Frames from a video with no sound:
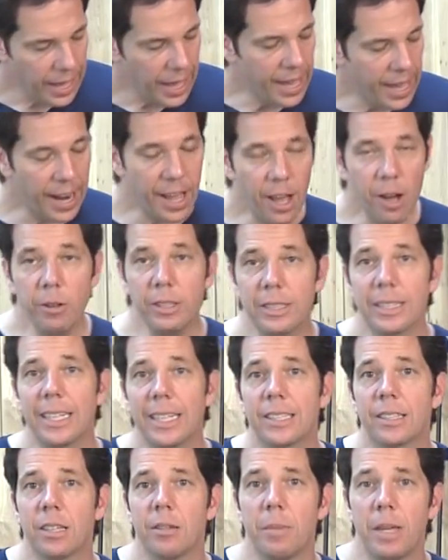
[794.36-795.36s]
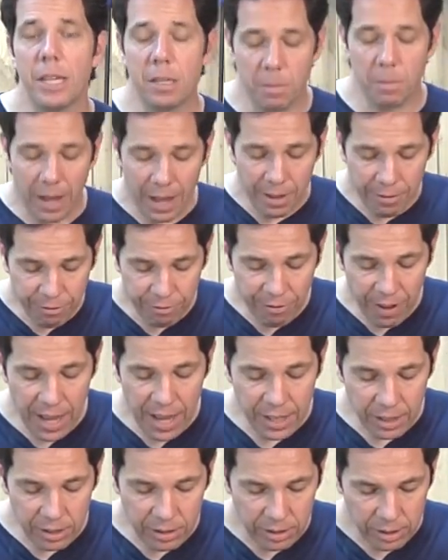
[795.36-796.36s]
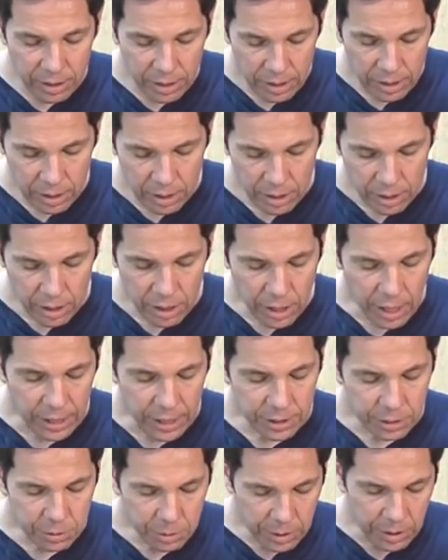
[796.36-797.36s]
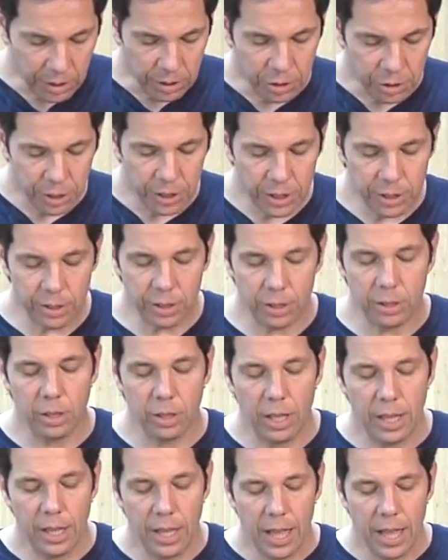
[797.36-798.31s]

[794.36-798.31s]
And I always like to make my final cuts with the chisel